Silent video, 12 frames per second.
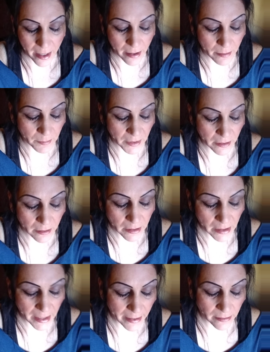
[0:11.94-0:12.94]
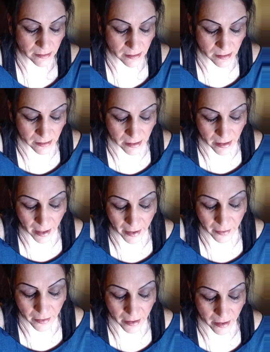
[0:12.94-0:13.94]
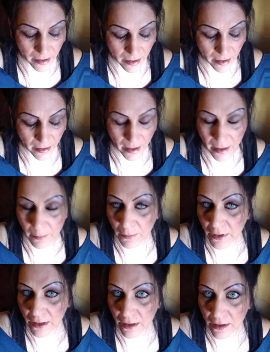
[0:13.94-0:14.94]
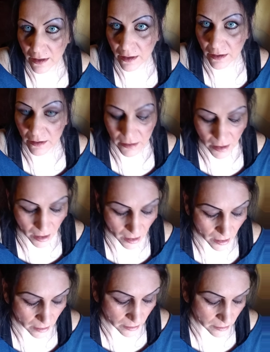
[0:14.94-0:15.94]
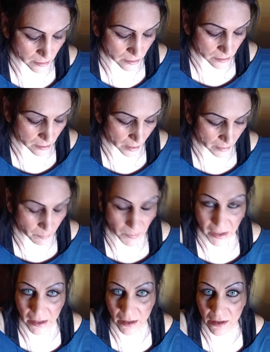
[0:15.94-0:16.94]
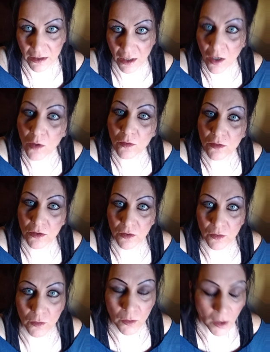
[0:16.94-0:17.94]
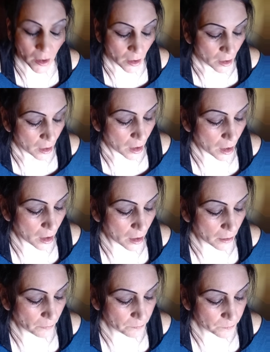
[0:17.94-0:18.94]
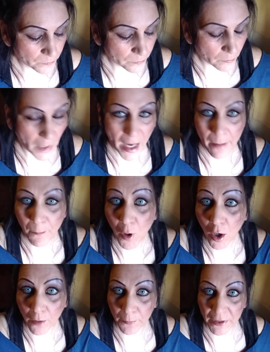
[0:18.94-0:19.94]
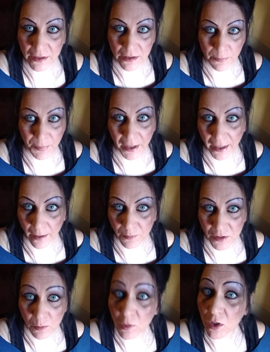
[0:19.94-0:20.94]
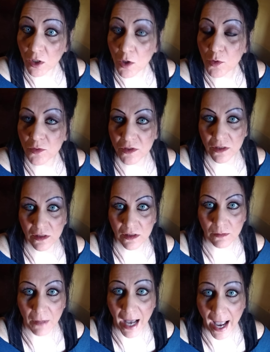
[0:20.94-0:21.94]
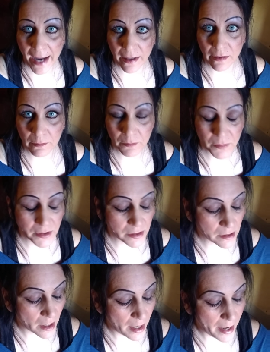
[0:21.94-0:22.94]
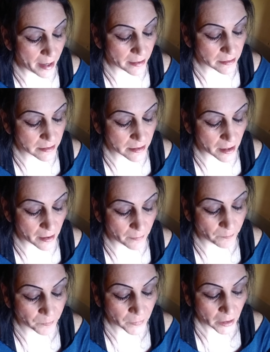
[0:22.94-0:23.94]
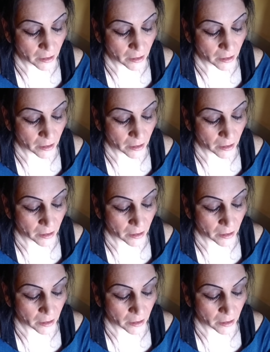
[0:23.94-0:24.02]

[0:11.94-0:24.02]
am in the Kansas City area, and I'm needing to go to my apartment to pick up some clothes and some items. And